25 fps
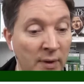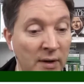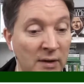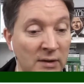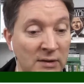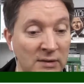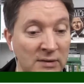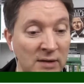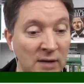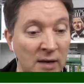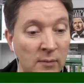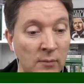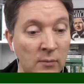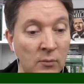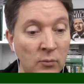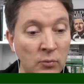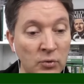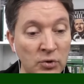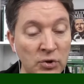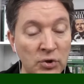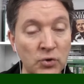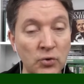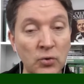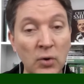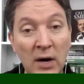was Joe Hart to
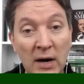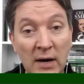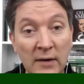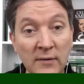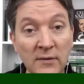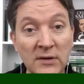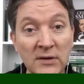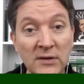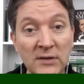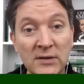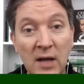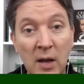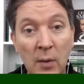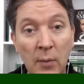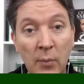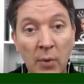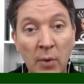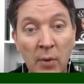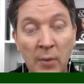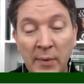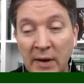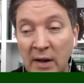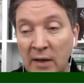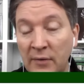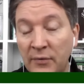step up, and I think he
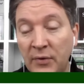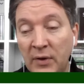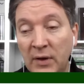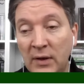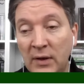did.